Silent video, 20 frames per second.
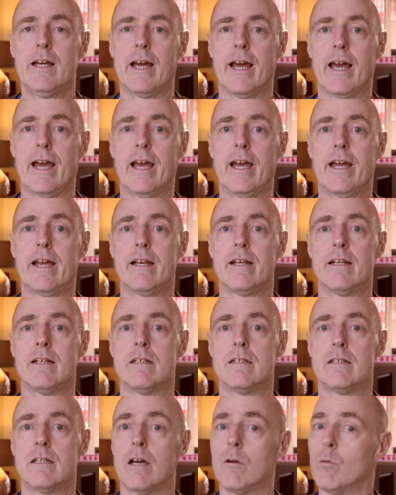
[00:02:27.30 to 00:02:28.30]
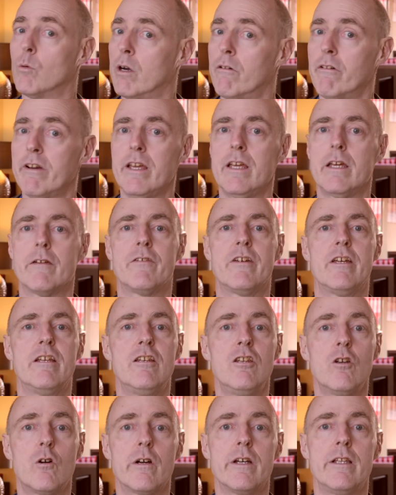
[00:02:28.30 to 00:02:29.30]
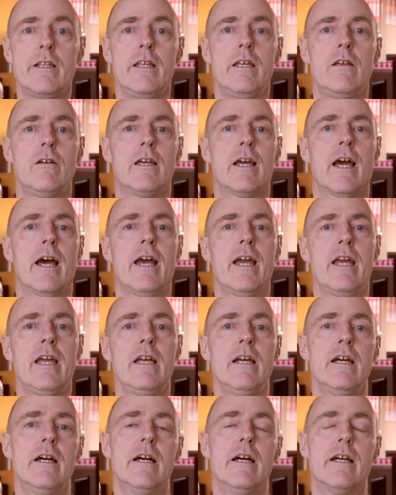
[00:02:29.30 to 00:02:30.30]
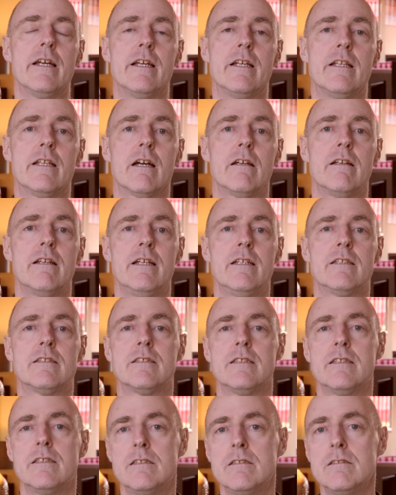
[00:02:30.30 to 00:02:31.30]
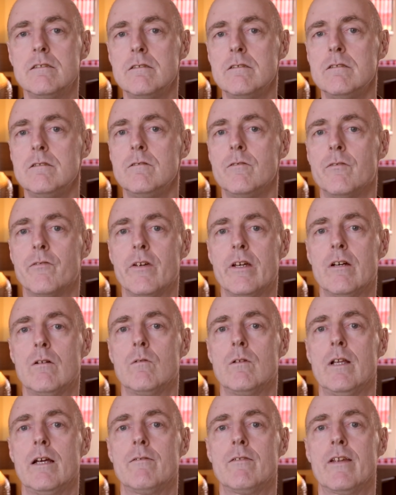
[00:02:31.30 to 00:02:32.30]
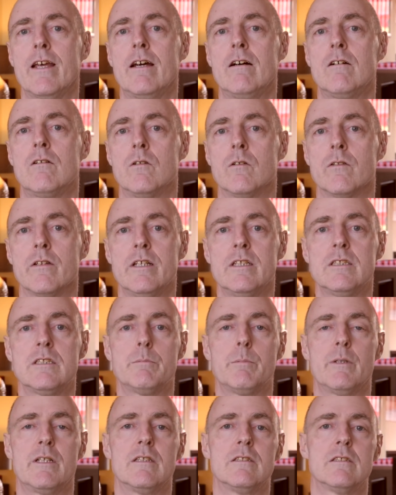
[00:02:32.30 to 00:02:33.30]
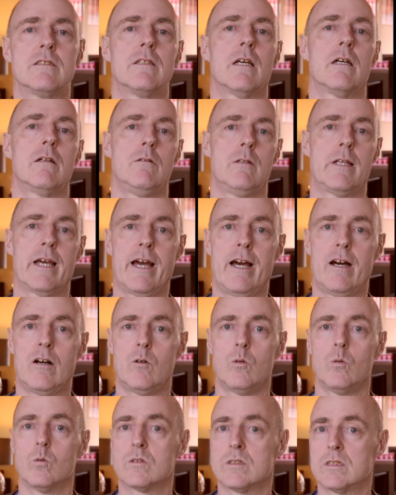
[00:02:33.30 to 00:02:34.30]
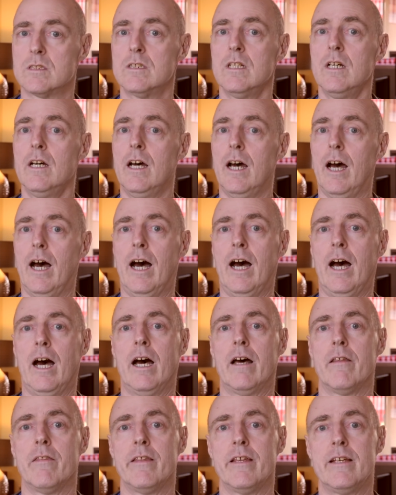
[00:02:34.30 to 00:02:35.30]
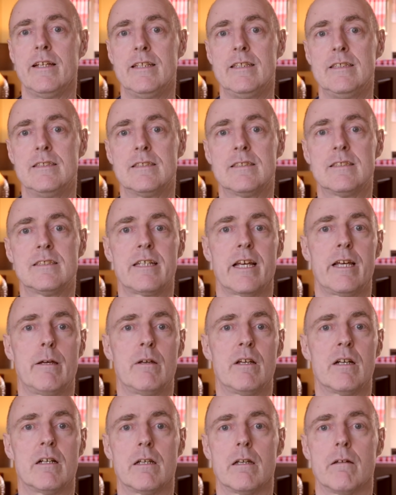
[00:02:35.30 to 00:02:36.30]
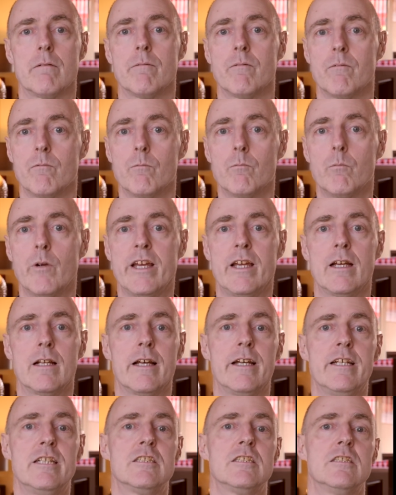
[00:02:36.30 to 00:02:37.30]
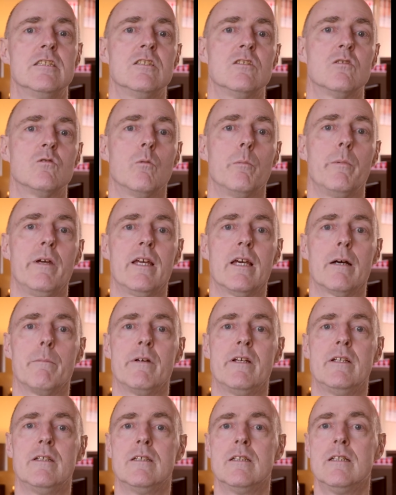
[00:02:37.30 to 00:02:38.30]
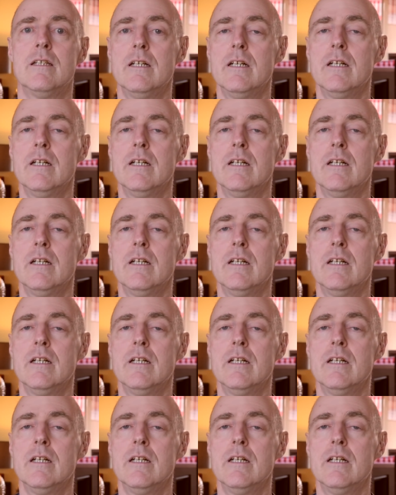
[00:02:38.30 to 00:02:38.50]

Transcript: And don't worry, if you're not in the UK, you don't need to feel left out on this because no doubt uh, these same kind of regulations will be coming